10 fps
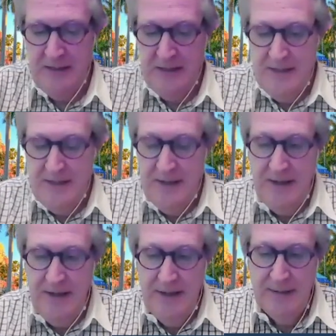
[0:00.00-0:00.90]
Mm-hmm.
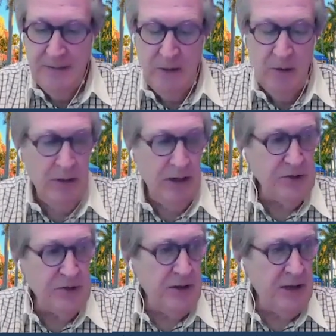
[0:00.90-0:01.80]
And you know, when I
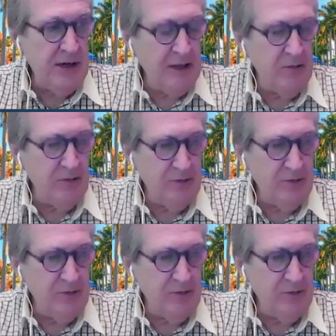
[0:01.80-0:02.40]
share that again with